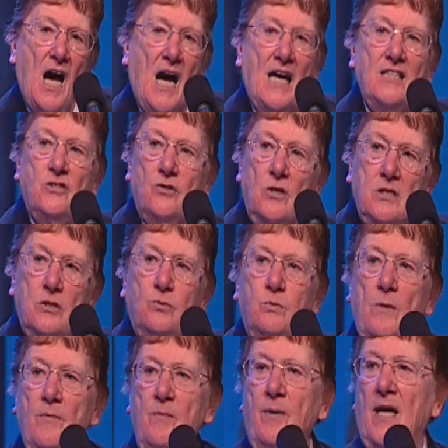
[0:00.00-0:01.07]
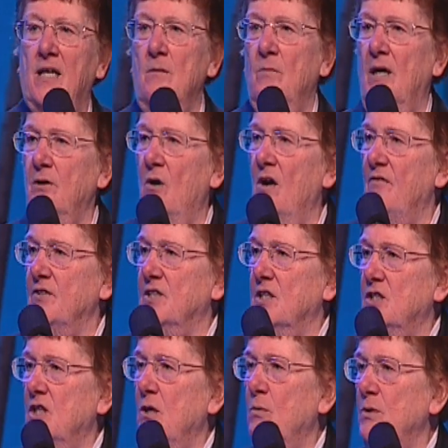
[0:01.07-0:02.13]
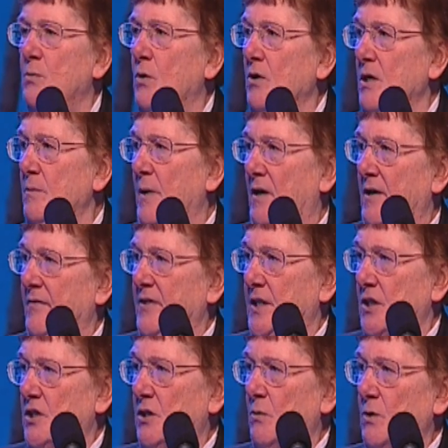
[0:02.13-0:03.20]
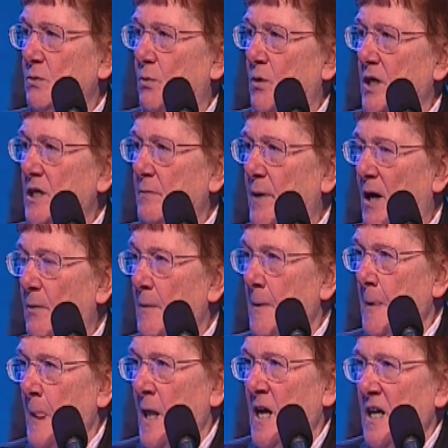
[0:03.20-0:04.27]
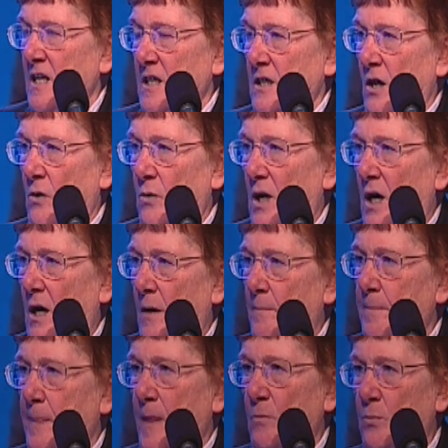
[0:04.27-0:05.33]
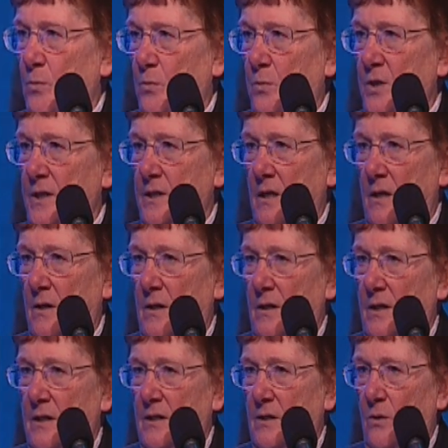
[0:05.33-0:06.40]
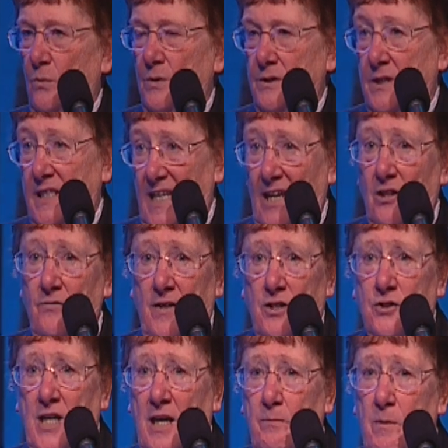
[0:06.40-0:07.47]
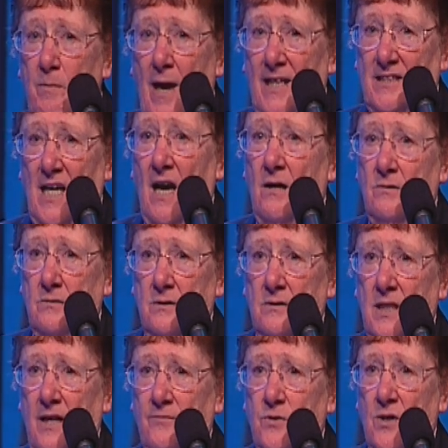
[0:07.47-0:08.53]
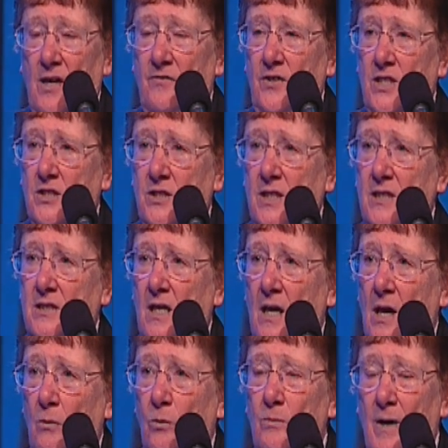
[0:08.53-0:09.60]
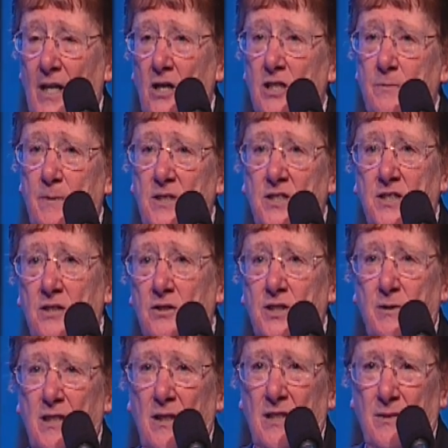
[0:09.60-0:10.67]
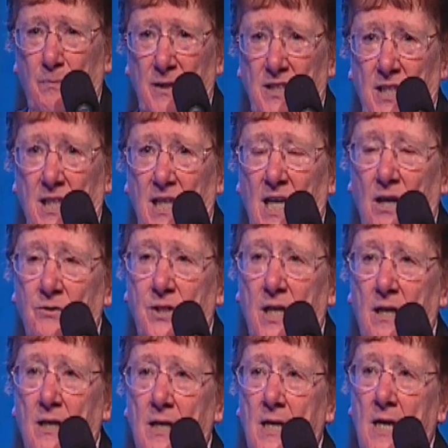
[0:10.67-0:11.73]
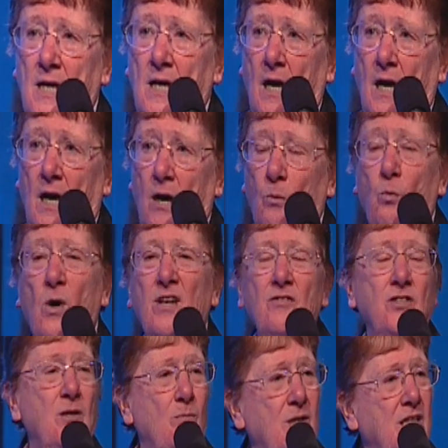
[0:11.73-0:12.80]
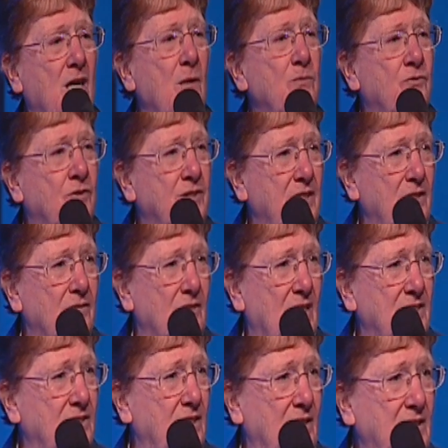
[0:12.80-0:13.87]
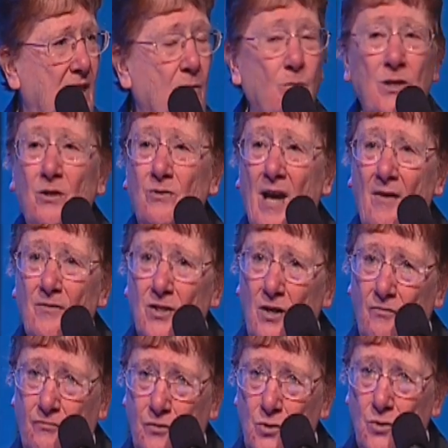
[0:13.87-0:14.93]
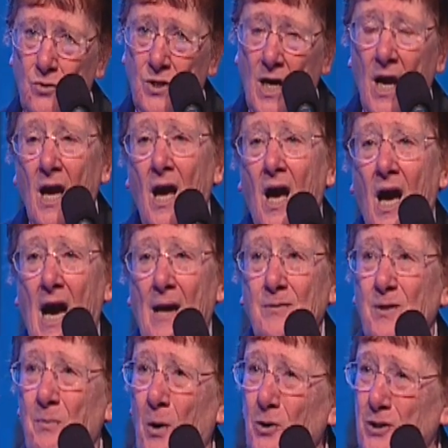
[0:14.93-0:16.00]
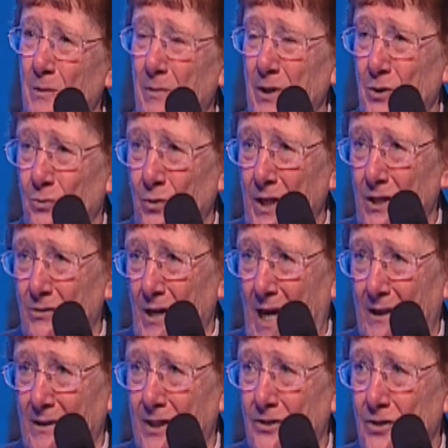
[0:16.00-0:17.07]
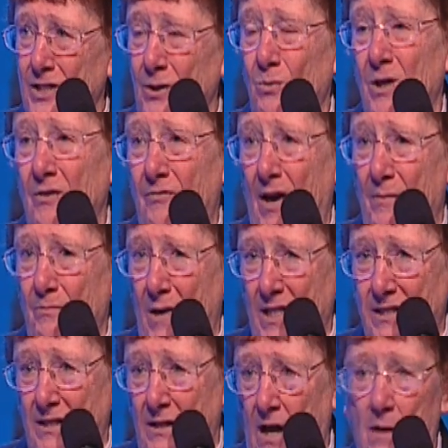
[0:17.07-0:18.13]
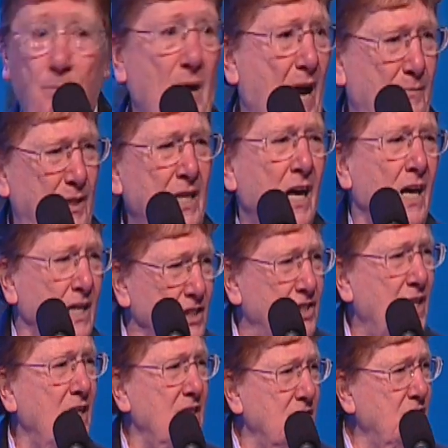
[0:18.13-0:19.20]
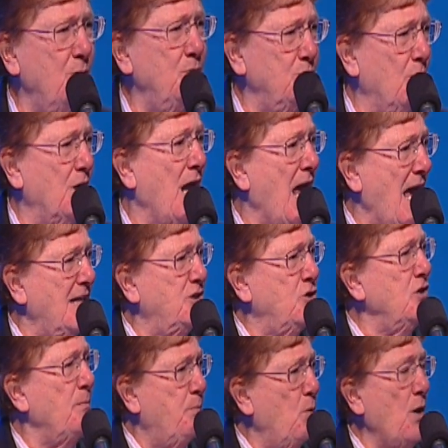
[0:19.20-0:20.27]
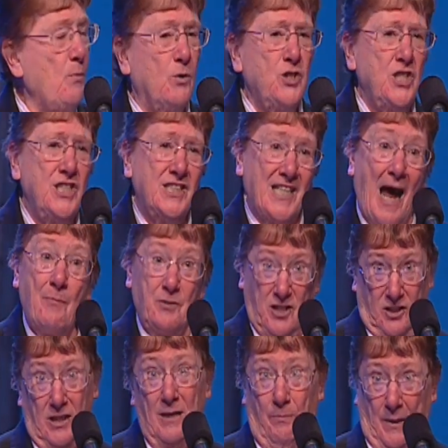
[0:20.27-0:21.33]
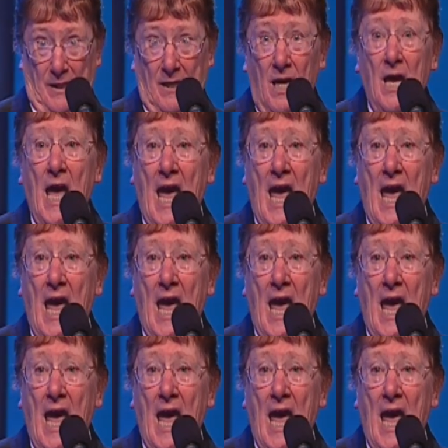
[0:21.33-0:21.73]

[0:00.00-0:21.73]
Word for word: I saw this woman back at my office, and she would worry about everything. She was worried about you know, um, would, uh, you know, would the elevator take me back down after I finish this? Will my husband still si be sitting out there? Uh, what if somebody comes for dinner on Sunday and we don't have enough food? I'm supposed to be the reader at liturgy. What if I mess it up? I mean, she, she was worried, and to the point where she stopped sleeping.